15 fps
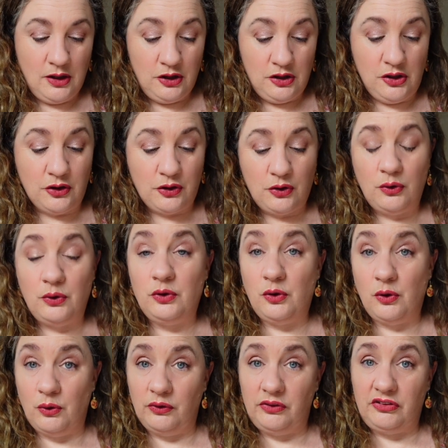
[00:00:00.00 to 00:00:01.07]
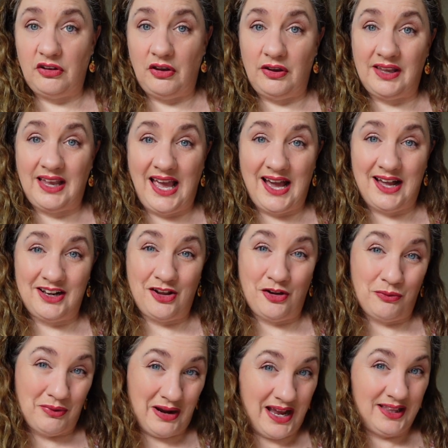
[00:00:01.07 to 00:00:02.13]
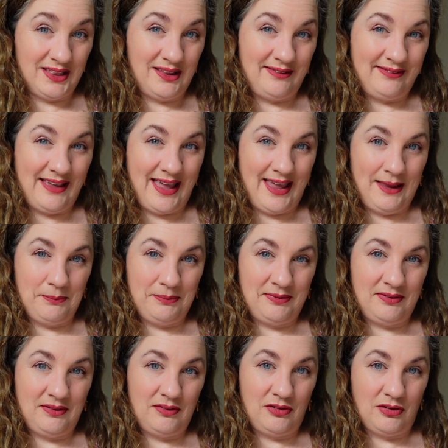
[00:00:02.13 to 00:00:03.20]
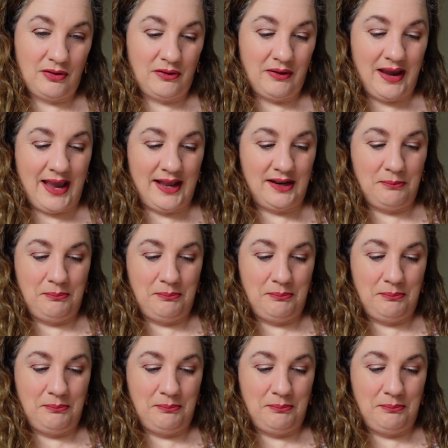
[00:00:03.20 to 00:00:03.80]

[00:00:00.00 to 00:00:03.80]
you could also cut around the tapes to create a